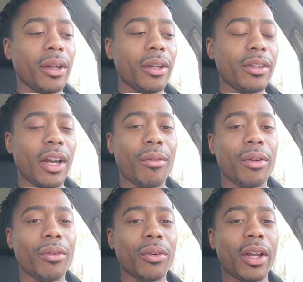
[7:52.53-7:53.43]
He's not
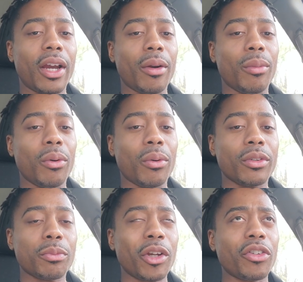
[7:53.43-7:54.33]
really reliable,
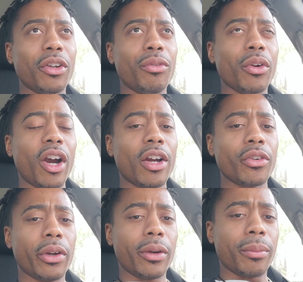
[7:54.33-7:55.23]
especially if you
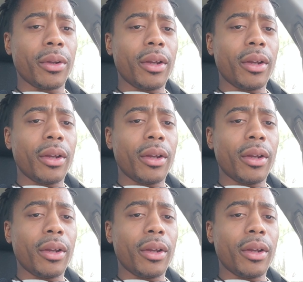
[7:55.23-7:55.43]
conjure him.